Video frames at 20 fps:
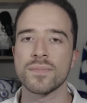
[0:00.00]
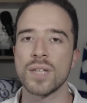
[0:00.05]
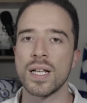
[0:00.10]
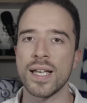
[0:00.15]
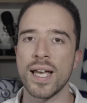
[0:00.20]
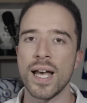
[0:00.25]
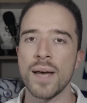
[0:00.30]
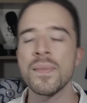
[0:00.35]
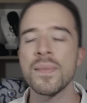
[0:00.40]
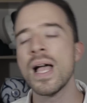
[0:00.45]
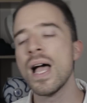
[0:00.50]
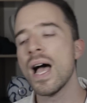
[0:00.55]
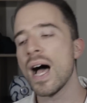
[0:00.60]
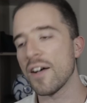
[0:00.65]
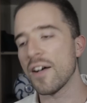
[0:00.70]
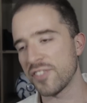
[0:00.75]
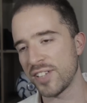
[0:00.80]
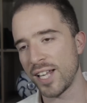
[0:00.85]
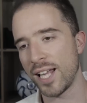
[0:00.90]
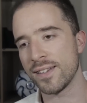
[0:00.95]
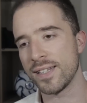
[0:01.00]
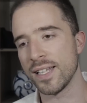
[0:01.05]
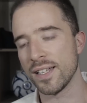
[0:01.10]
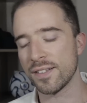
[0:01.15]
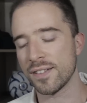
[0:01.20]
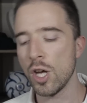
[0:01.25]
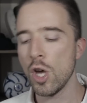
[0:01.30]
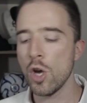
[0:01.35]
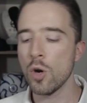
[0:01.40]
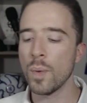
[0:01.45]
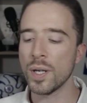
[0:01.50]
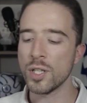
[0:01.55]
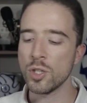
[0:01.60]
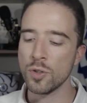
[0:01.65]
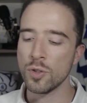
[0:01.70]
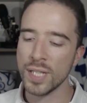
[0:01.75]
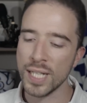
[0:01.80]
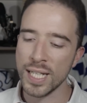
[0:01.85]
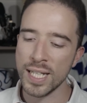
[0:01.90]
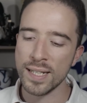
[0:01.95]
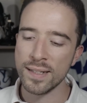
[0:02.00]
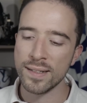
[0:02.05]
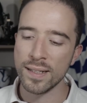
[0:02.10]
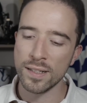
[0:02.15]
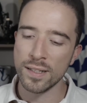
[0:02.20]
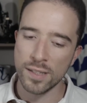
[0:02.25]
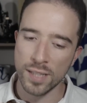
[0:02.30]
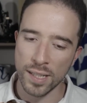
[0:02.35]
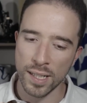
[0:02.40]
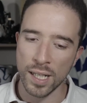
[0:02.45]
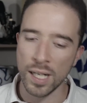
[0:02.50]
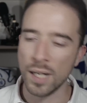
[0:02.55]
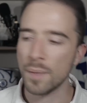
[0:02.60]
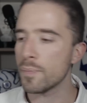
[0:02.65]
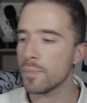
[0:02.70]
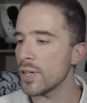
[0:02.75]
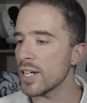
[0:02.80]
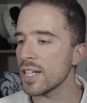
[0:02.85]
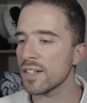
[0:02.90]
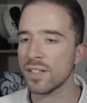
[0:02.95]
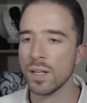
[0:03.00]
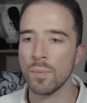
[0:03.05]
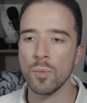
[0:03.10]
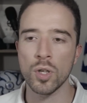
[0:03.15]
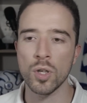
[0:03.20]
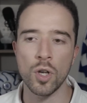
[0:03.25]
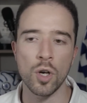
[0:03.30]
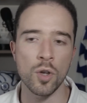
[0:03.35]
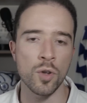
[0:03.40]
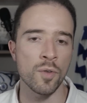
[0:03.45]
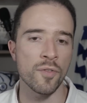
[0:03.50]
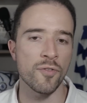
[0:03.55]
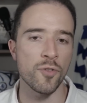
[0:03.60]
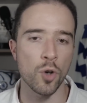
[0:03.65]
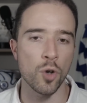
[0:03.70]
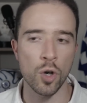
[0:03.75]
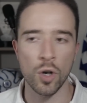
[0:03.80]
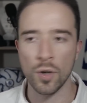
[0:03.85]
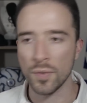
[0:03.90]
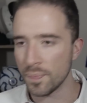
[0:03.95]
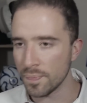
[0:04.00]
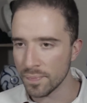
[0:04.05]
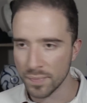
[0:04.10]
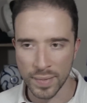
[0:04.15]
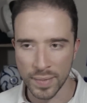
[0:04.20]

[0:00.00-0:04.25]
Yeah, I've said this. When you need to bring someone on for